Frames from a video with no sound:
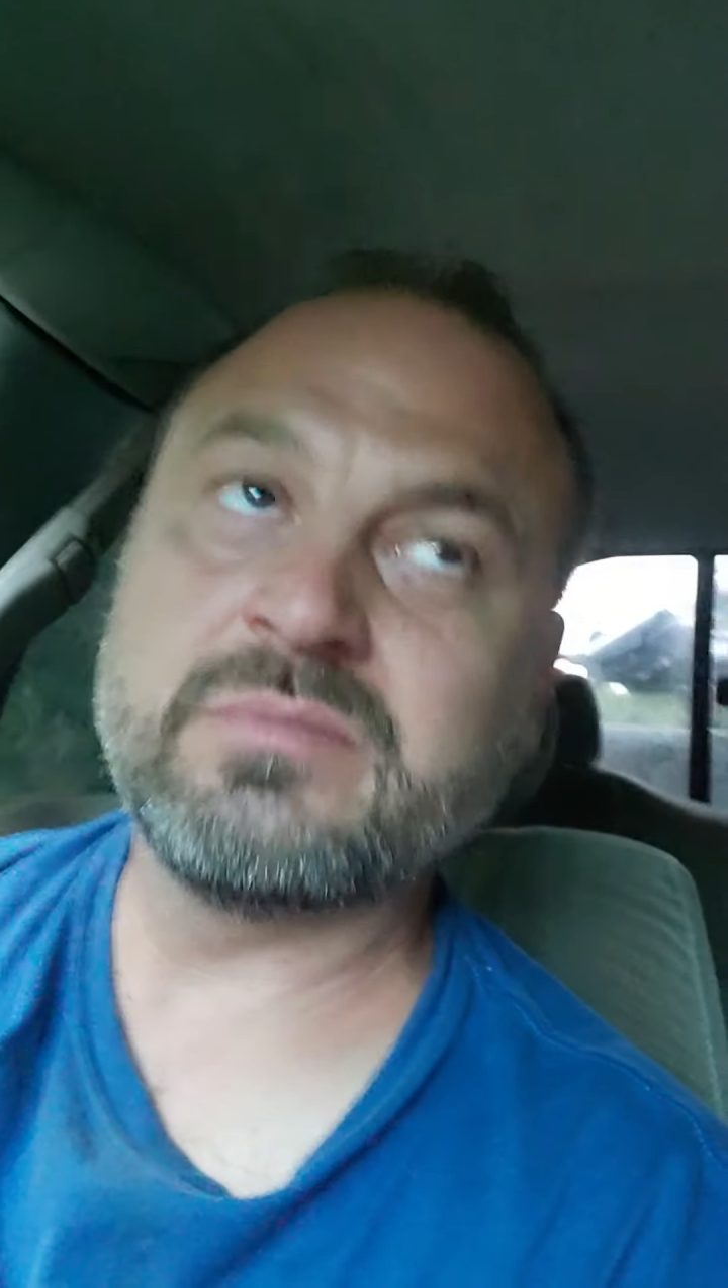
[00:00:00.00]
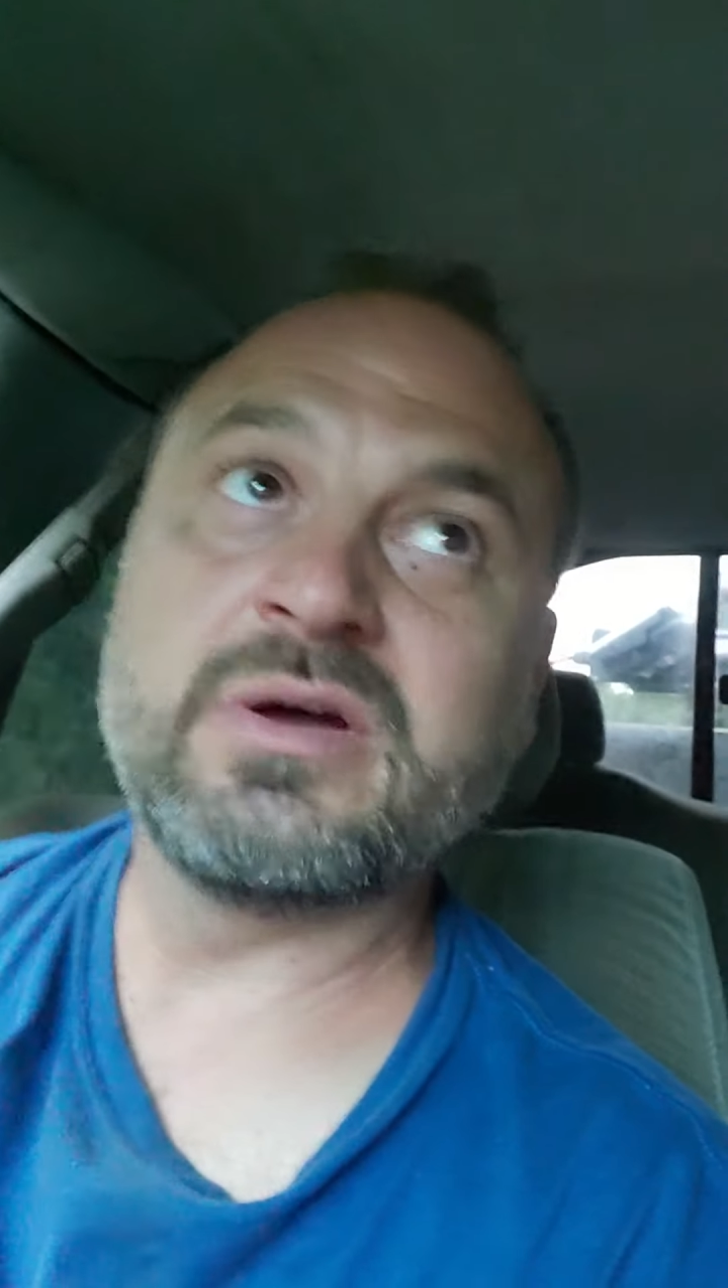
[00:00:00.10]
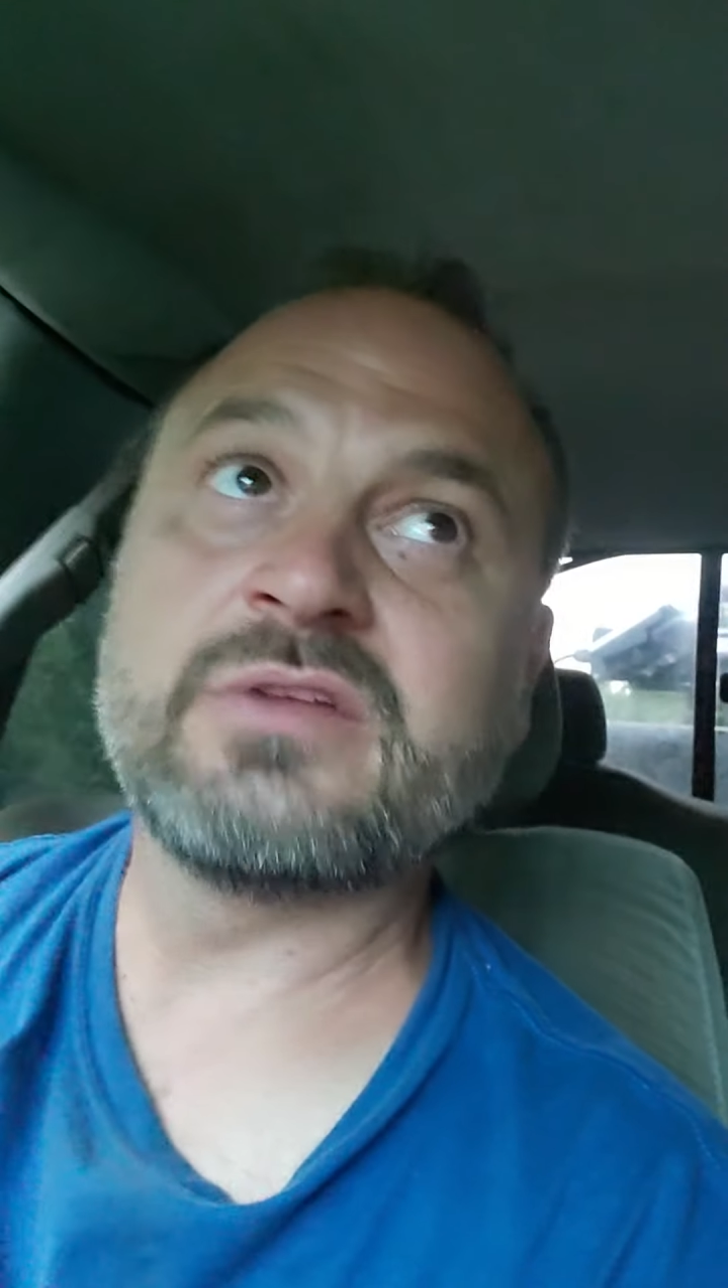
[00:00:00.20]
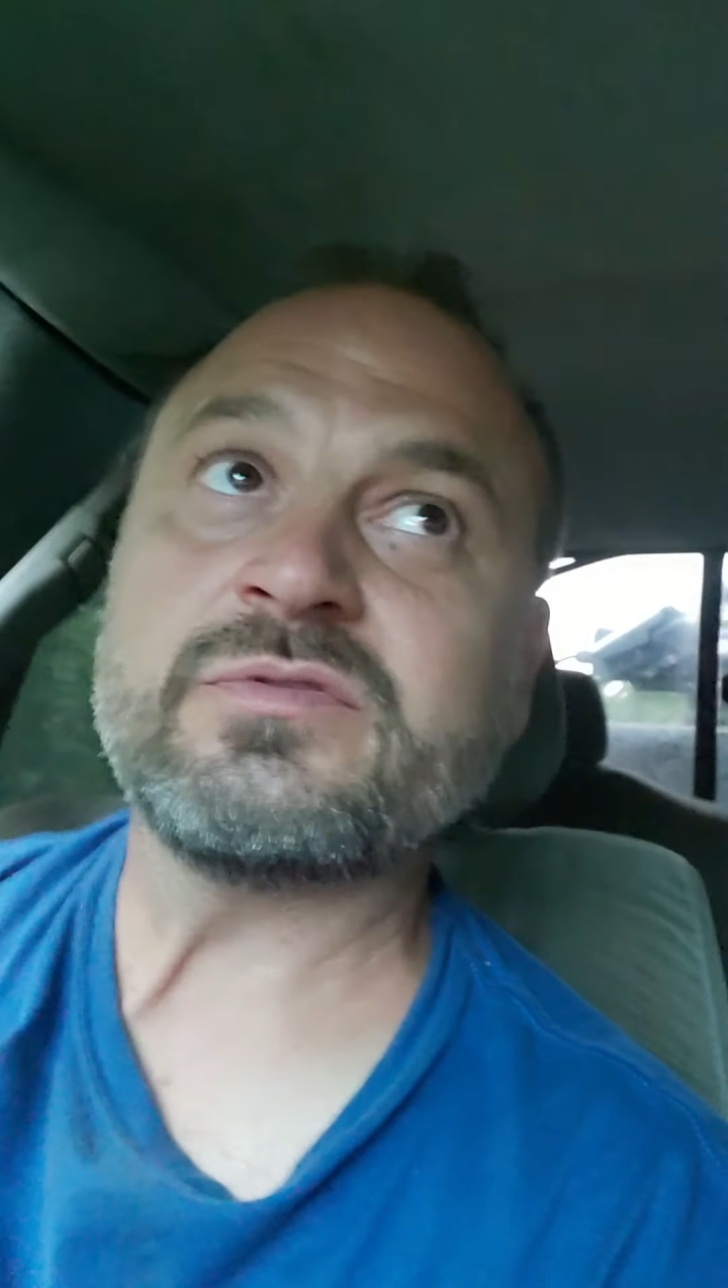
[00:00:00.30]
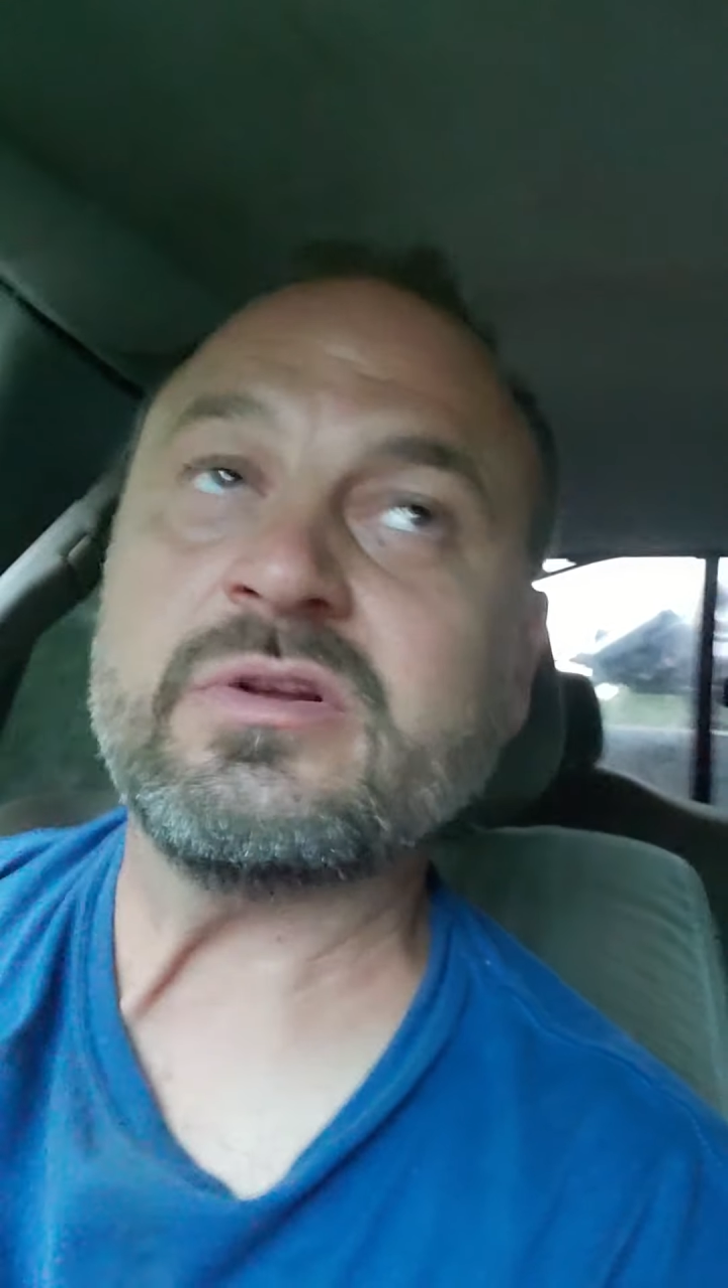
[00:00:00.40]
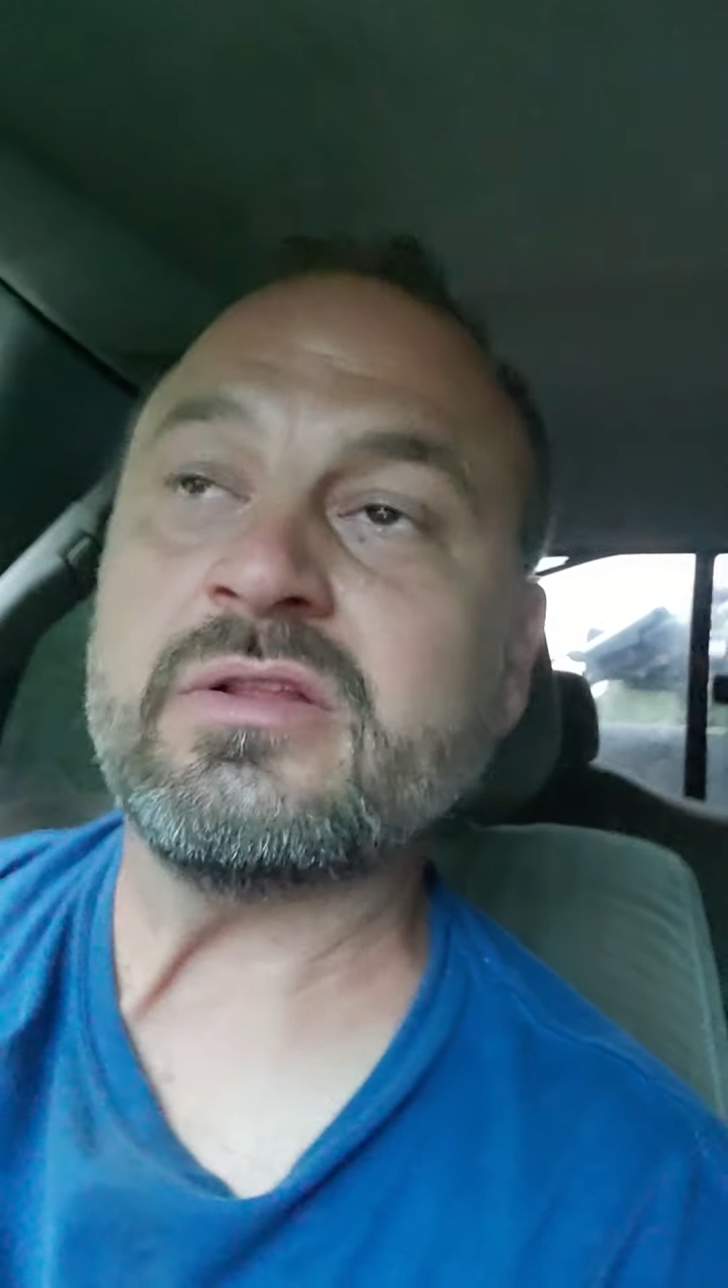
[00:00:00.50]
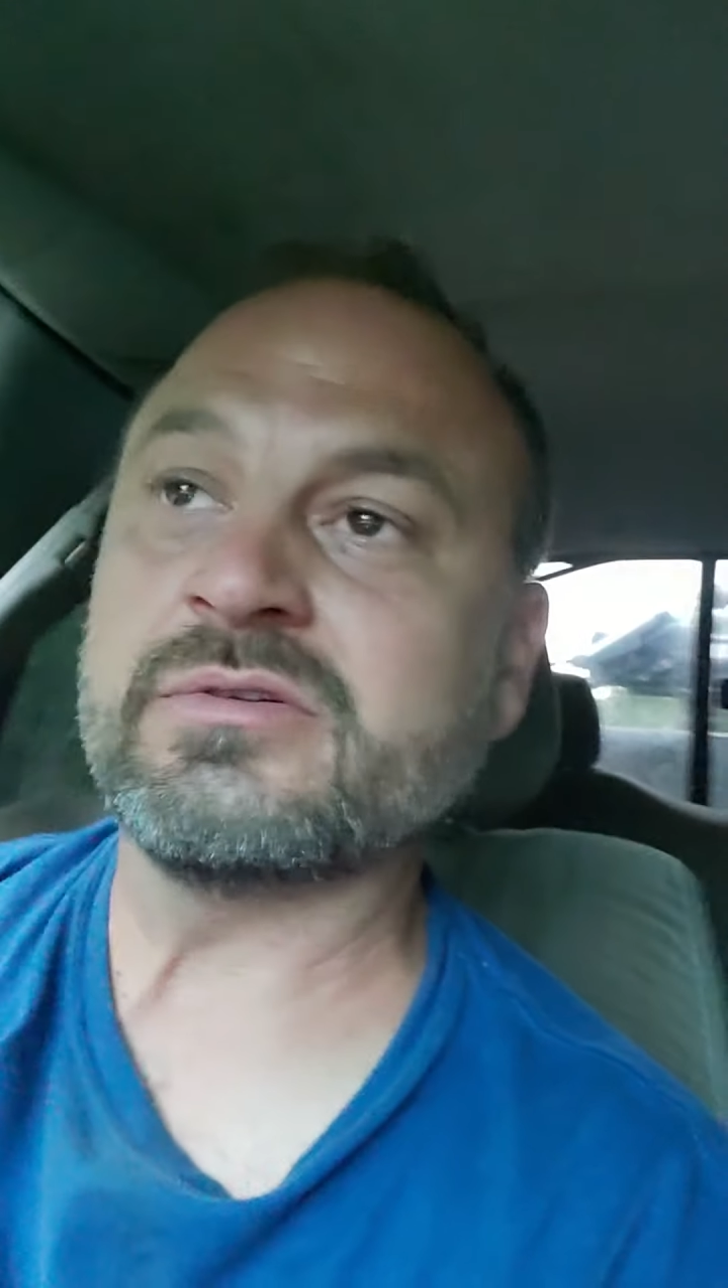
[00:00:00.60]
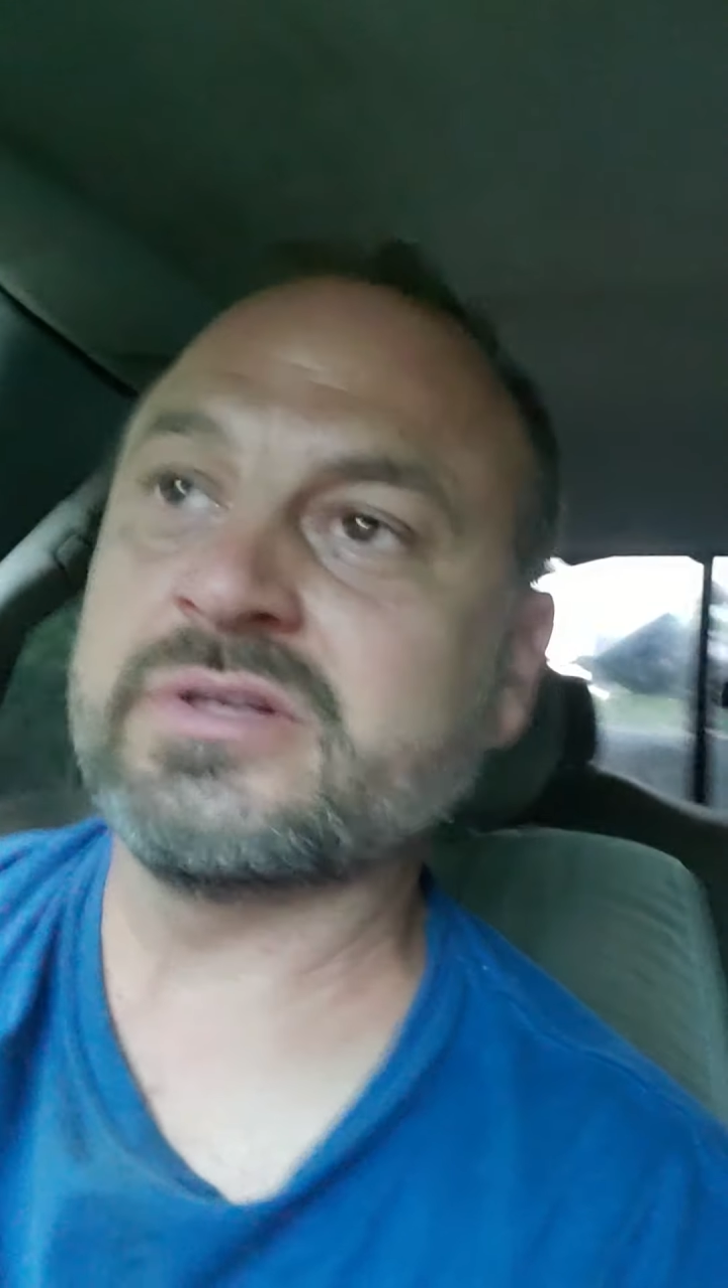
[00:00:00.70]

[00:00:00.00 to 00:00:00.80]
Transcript: money for another